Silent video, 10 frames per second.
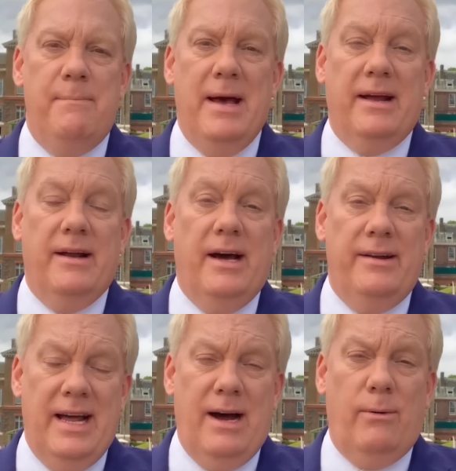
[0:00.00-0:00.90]
and Meghan are
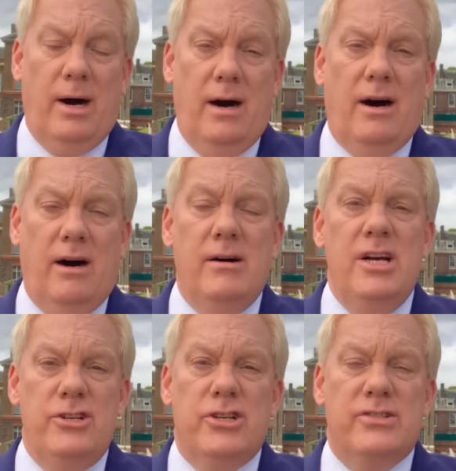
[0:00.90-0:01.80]
now, are
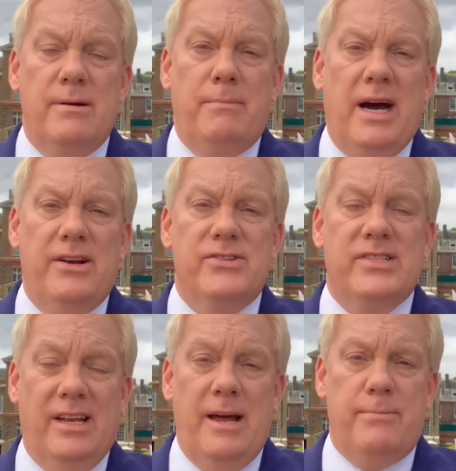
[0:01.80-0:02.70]
just minor
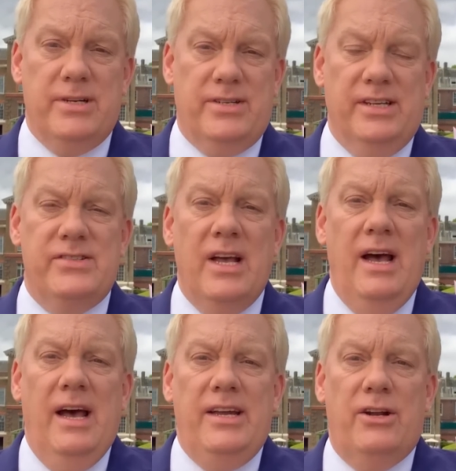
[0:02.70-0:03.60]
celebrities.
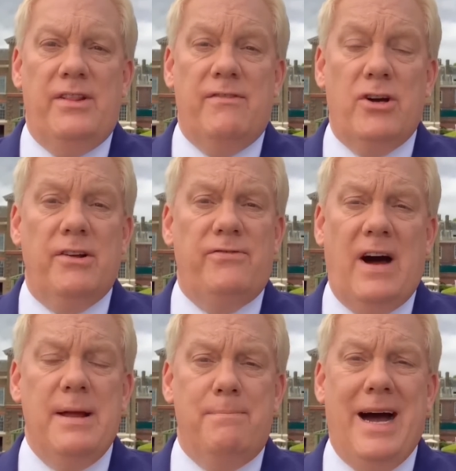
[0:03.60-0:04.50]
You know, they've got to
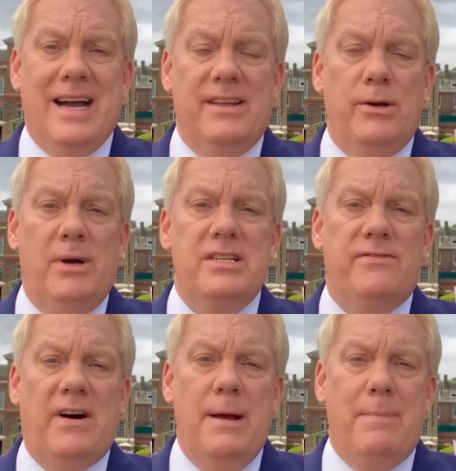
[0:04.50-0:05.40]
fight back, and the way to
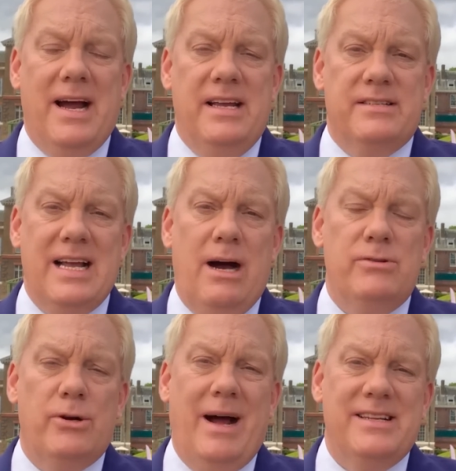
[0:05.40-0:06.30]
fight back is
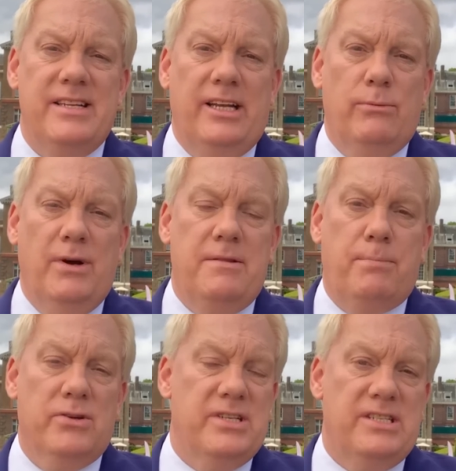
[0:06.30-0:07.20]
counteracting it with
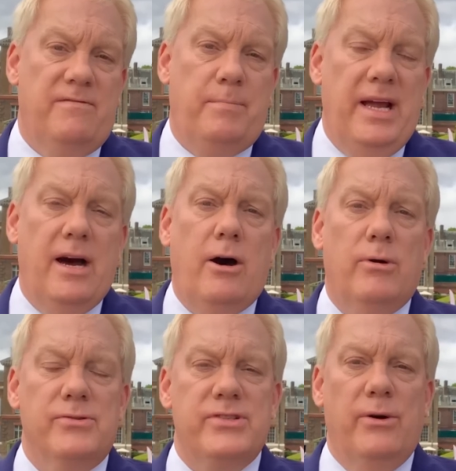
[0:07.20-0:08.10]
positive PR,
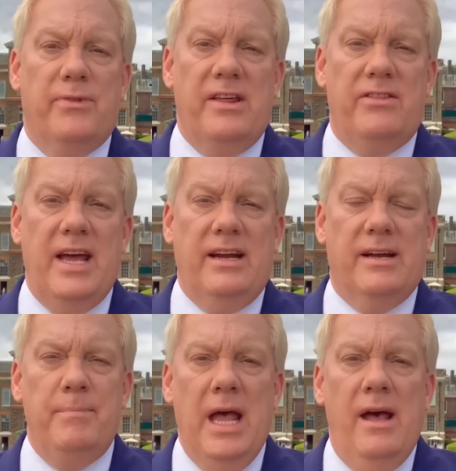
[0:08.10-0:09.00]
or so they
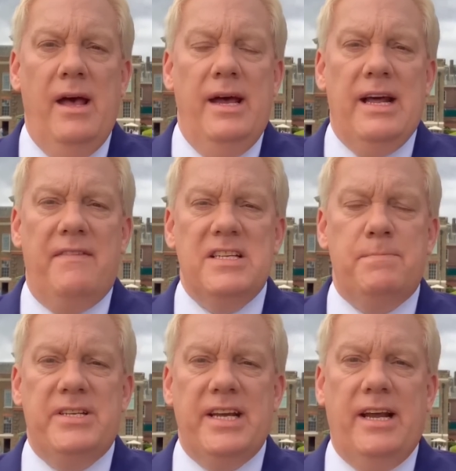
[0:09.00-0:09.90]
think. Now, this
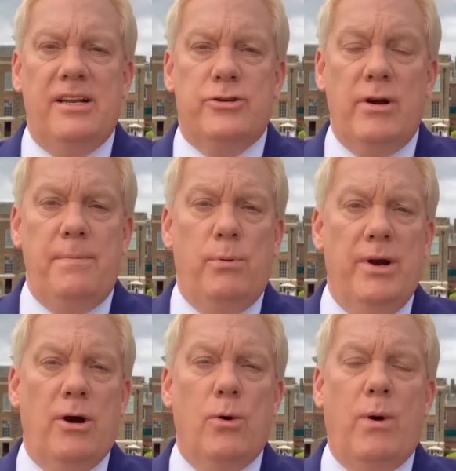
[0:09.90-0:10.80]
particular trip,
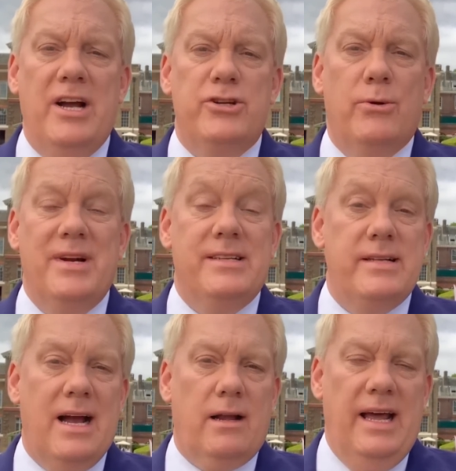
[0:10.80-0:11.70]
we're not quite sure
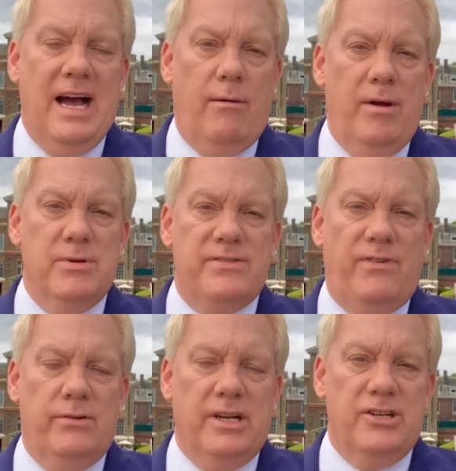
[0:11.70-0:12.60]
exactly how it was
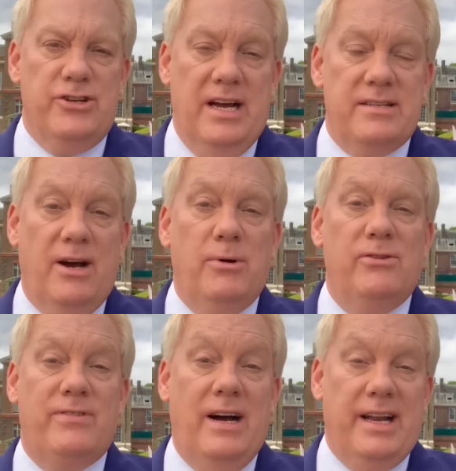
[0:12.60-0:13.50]
funded as yet. I will find